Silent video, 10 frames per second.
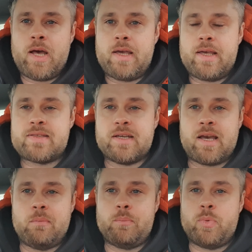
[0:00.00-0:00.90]
I get to
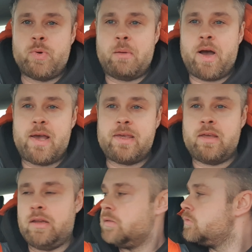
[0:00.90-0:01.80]
camp, when I'm
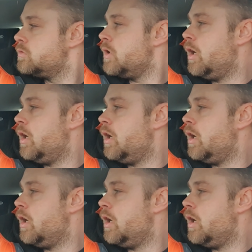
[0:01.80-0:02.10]
hiking,